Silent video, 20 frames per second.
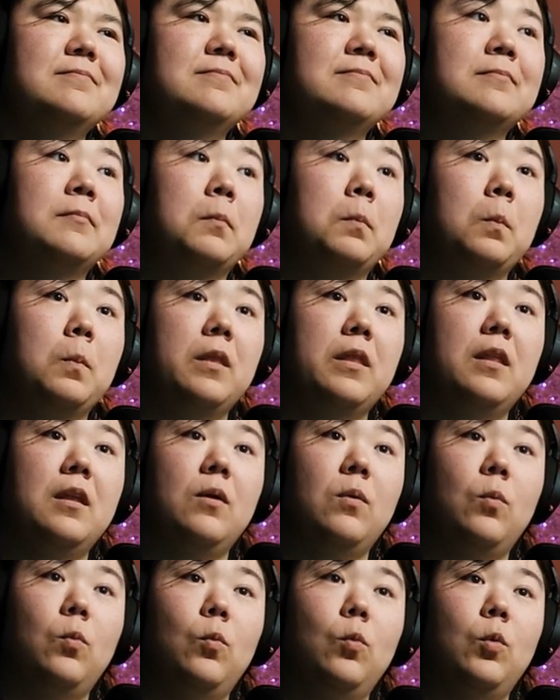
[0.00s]
I've never
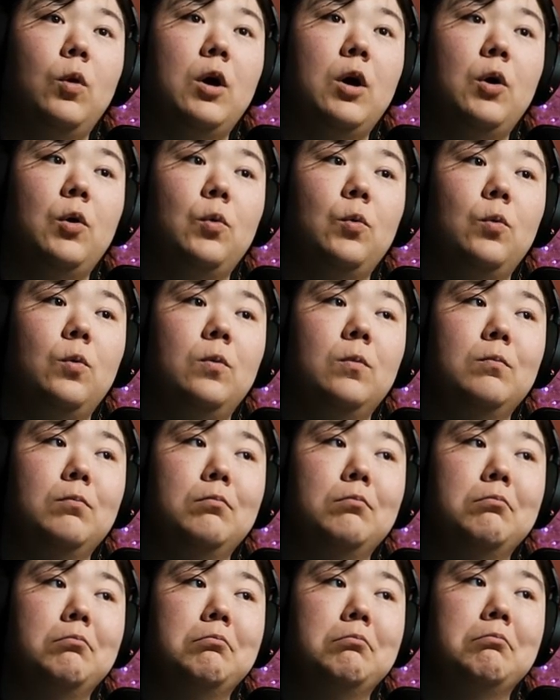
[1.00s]
seen anything Whoa. Like
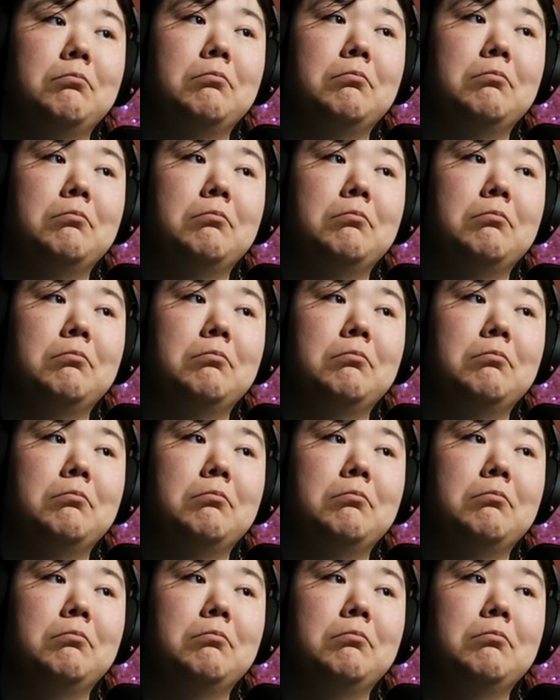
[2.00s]
this.